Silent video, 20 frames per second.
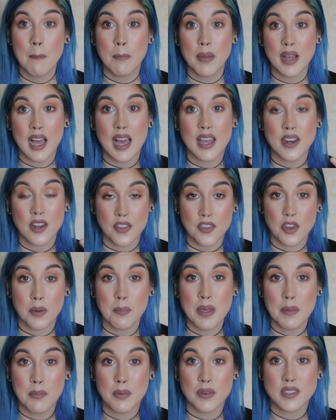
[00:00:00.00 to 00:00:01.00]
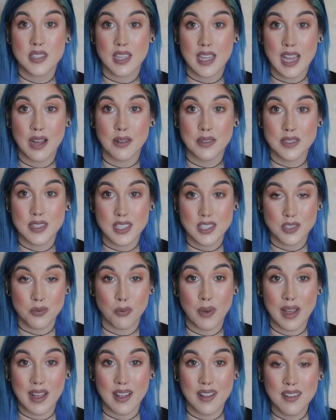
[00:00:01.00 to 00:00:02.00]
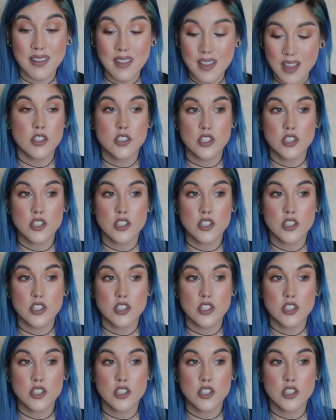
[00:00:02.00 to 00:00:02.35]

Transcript: but on other people's accounts as well.